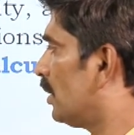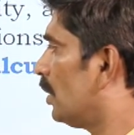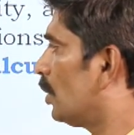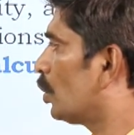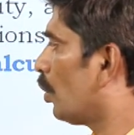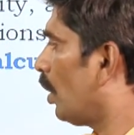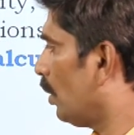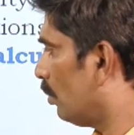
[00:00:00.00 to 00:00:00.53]

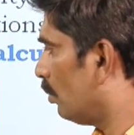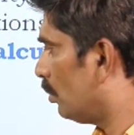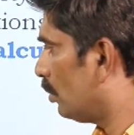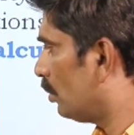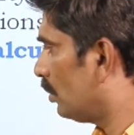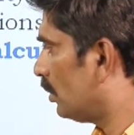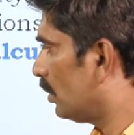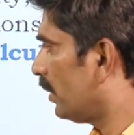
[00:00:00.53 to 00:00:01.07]
12,
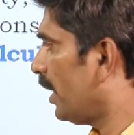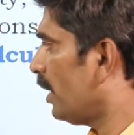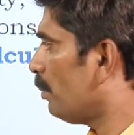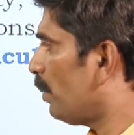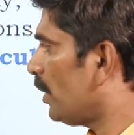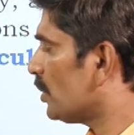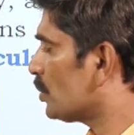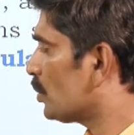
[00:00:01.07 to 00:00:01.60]
10
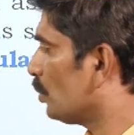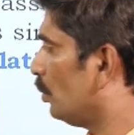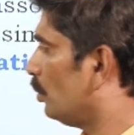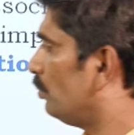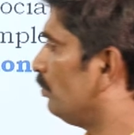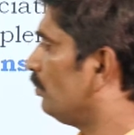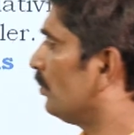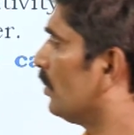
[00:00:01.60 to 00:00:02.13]
plus 2,
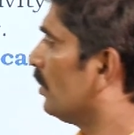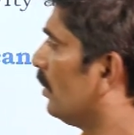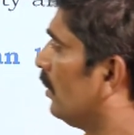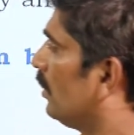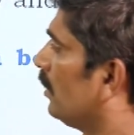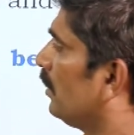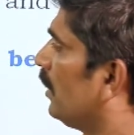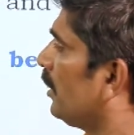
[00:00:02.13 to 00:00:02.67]

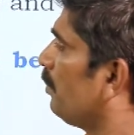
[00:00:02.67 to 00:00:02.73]
that